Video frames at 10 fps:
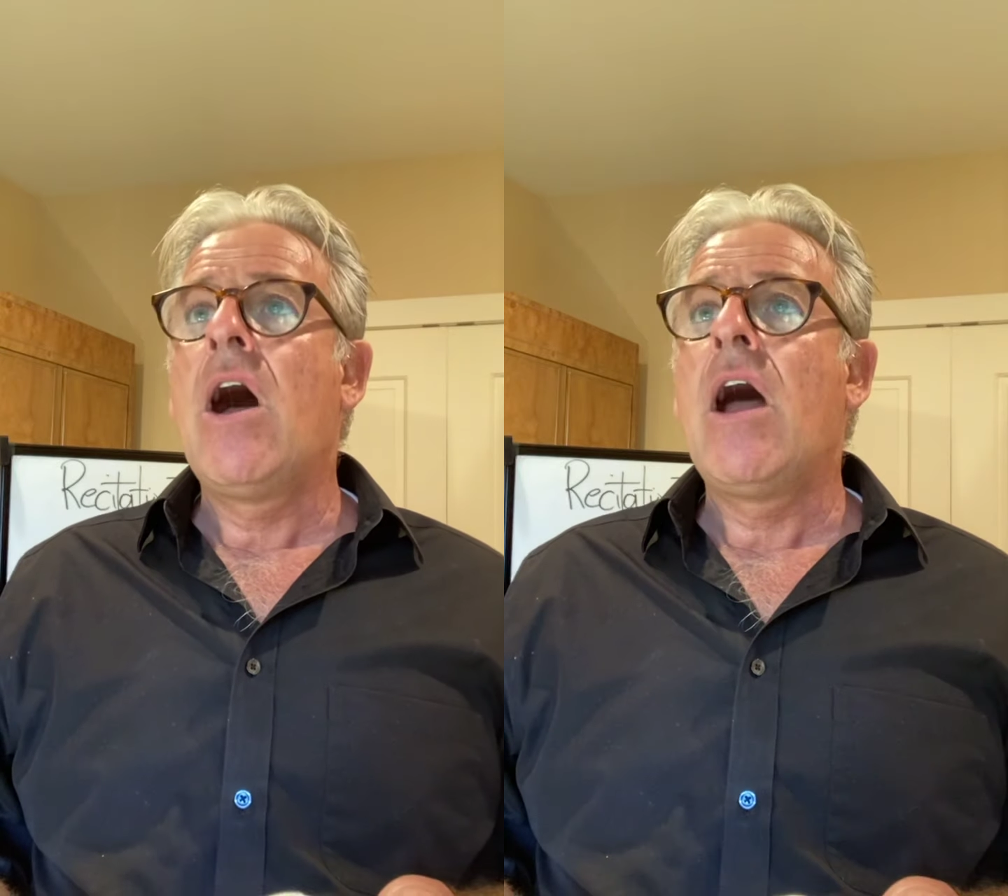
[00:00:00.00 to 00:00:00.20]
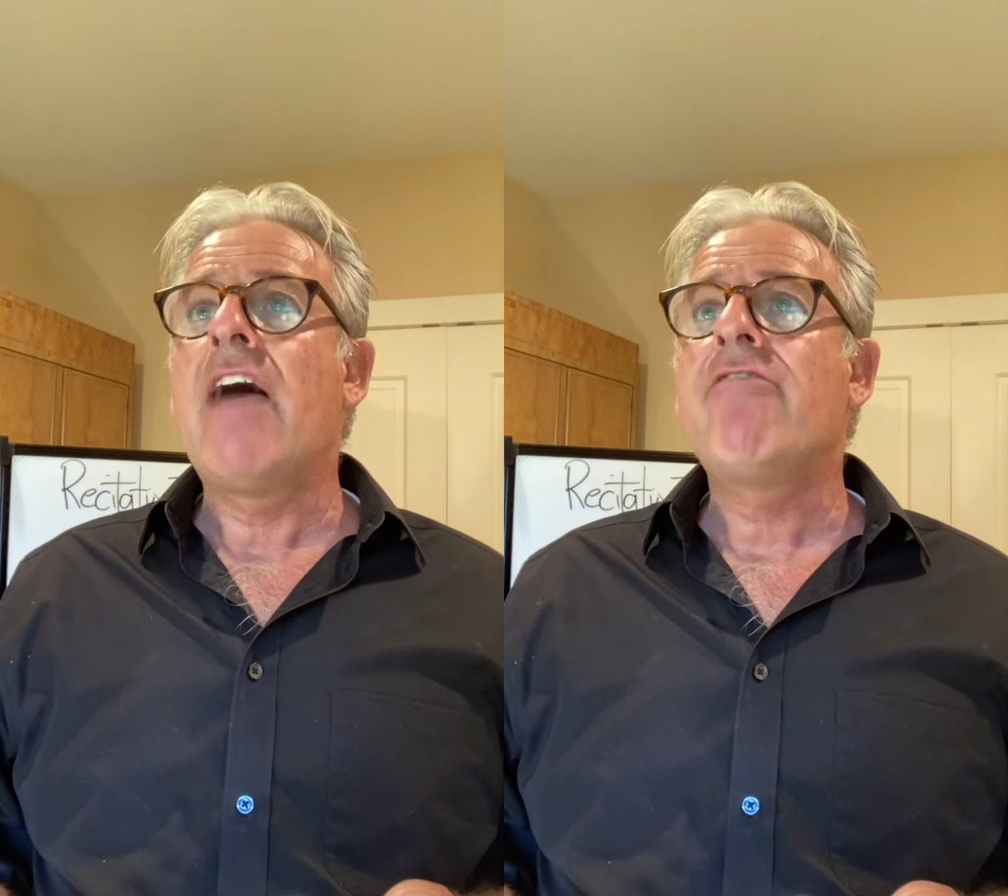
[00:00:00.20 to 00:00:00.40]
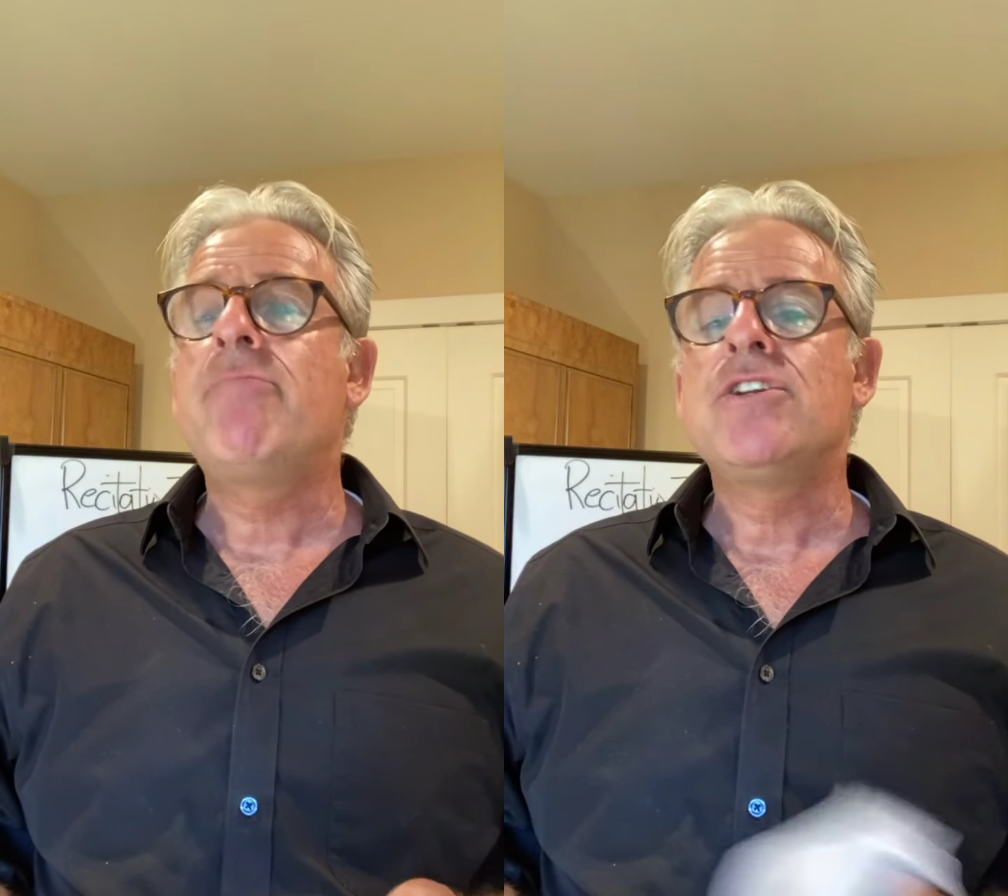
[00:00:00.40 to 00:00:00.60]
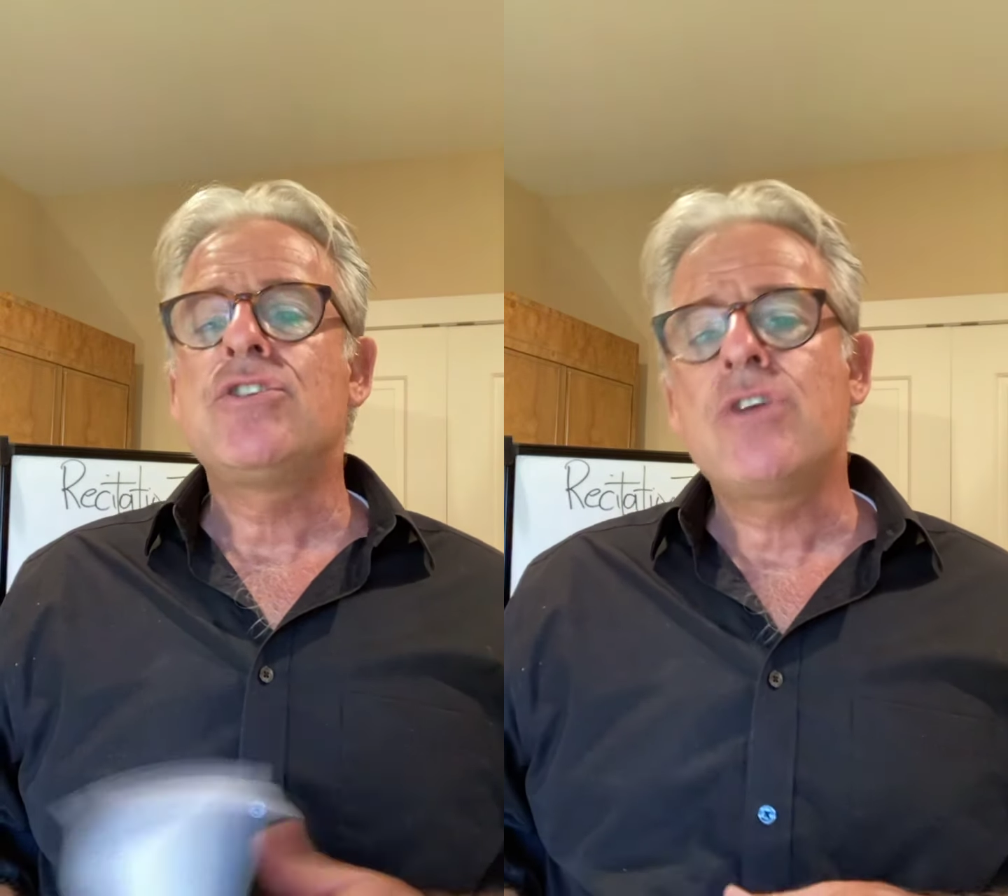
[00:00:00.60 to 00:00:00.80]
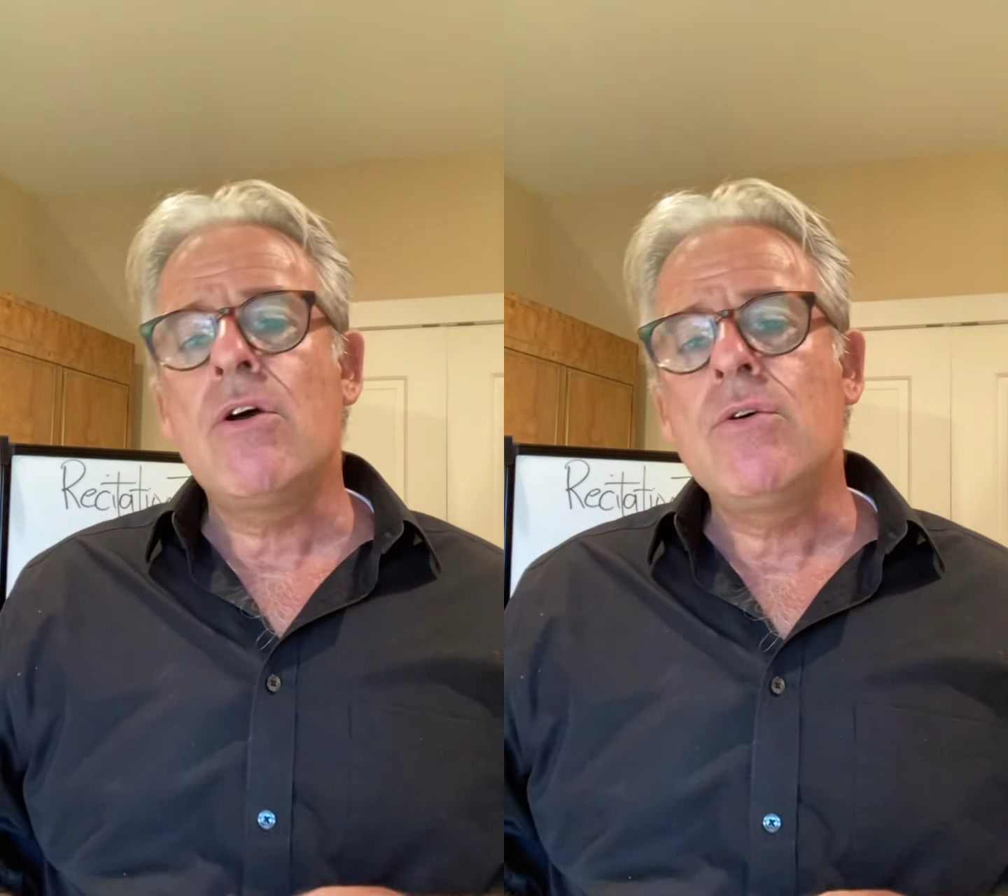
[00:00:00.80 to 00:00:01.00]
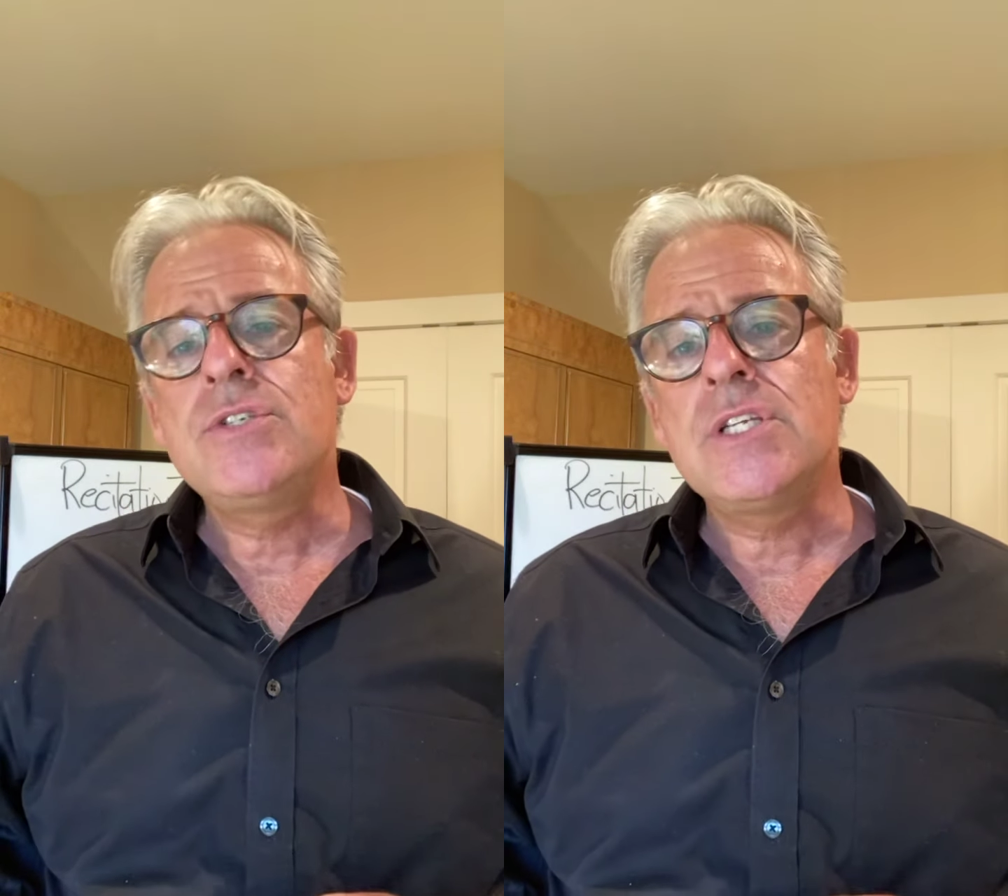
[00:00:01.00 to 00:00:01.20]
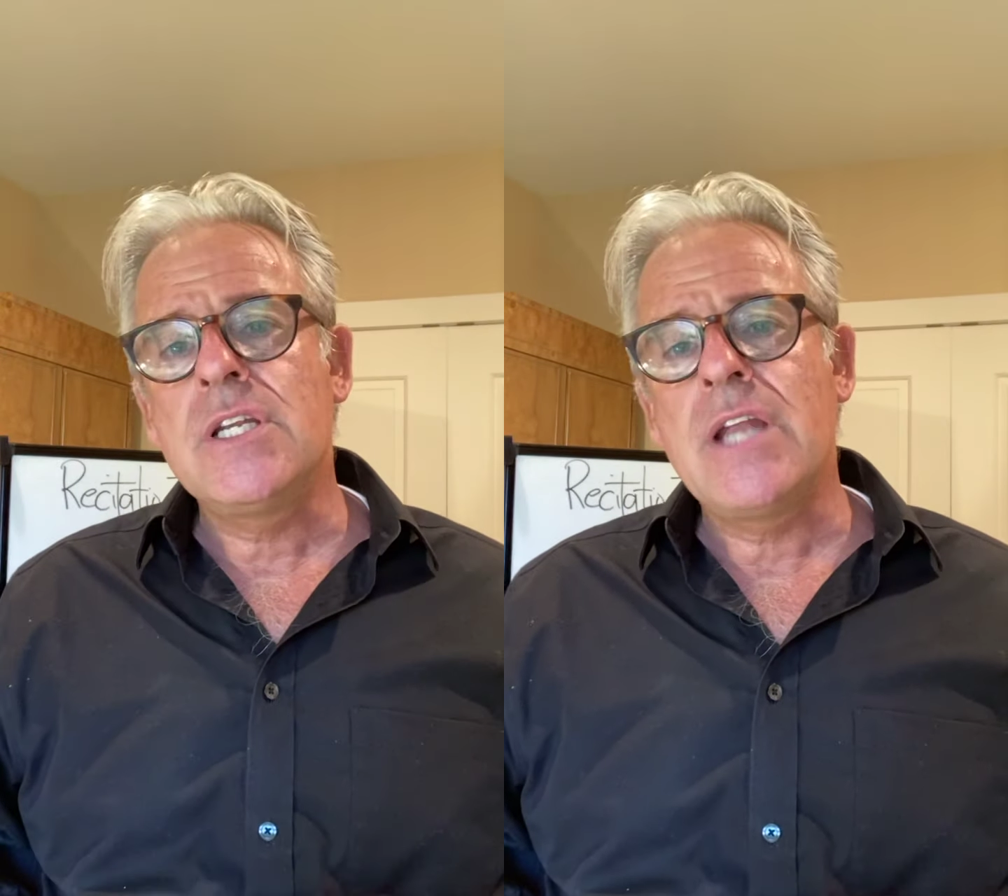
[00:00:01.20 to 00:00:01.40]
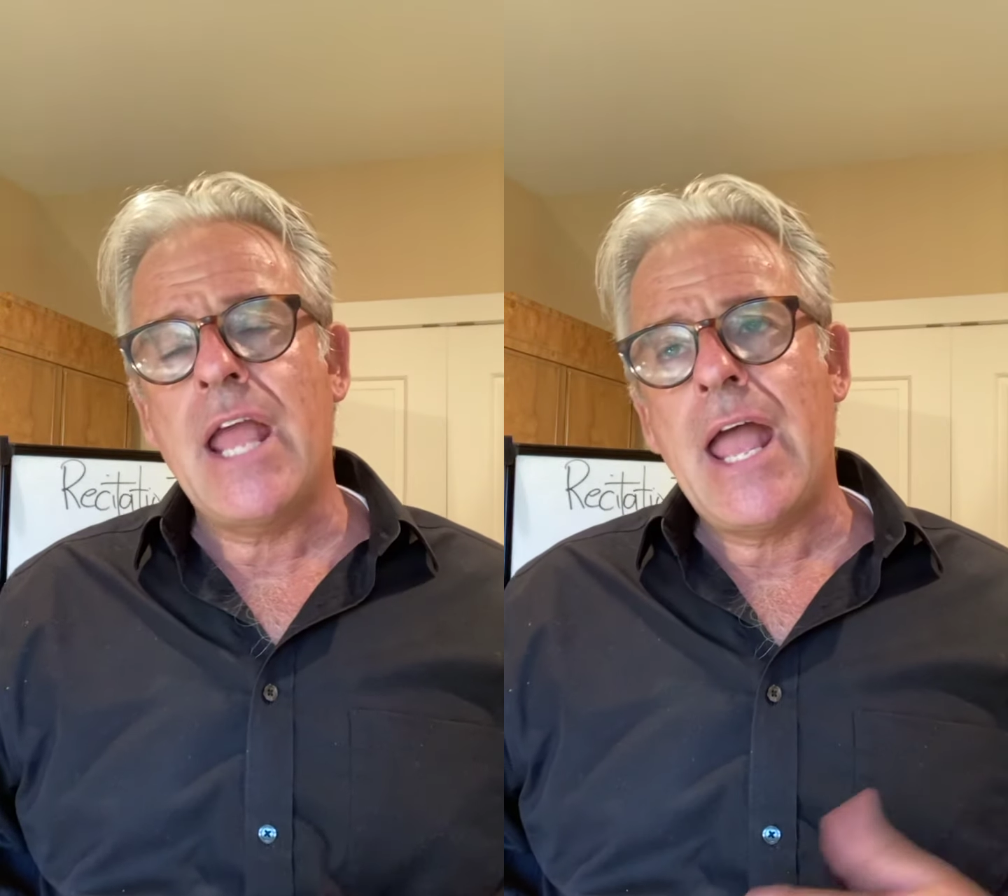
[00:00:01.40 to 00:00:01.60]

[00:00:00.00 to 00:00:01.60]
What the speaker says: have been chosen